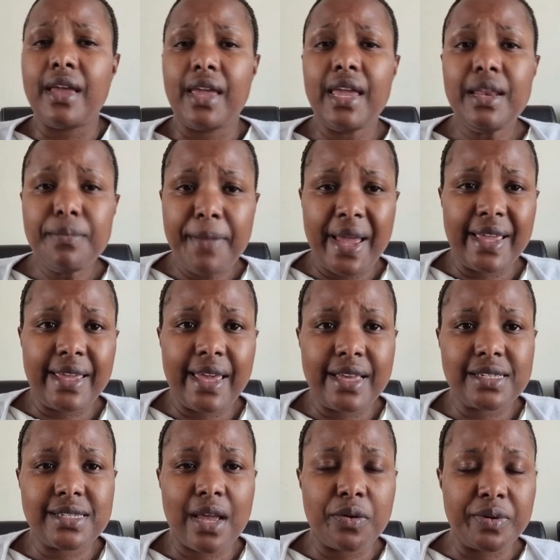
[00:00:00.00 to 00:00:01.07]
in my
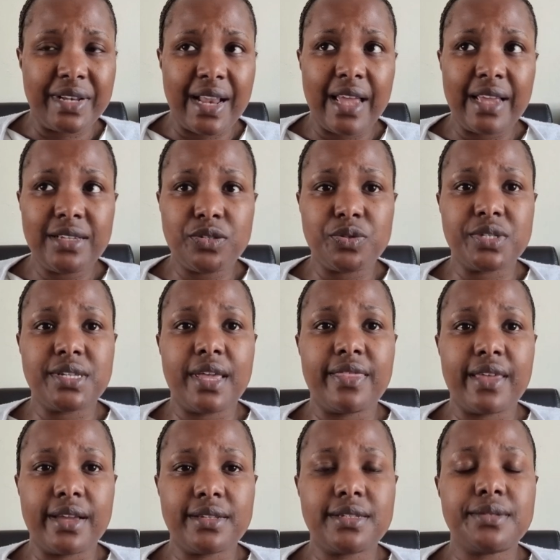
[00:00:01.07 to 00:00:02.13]
case, I would like to say
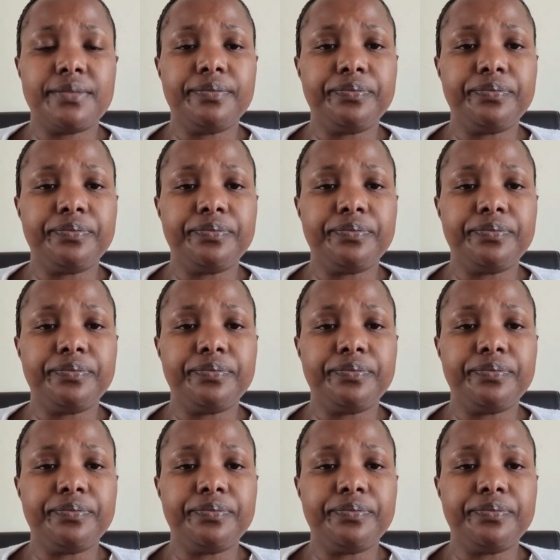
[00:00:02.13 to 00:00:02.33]
that